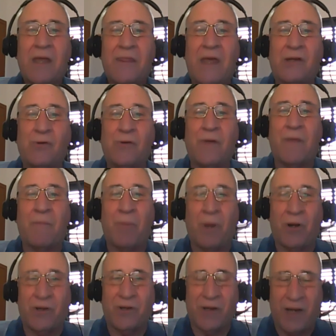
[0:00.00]
they do their
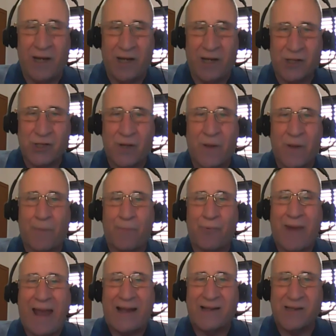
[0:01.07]
Burlington English and they're
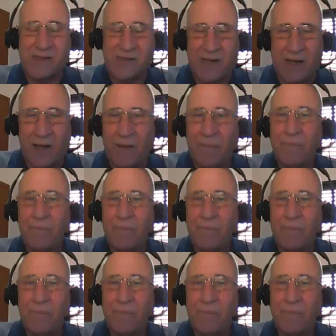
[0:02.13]
practicing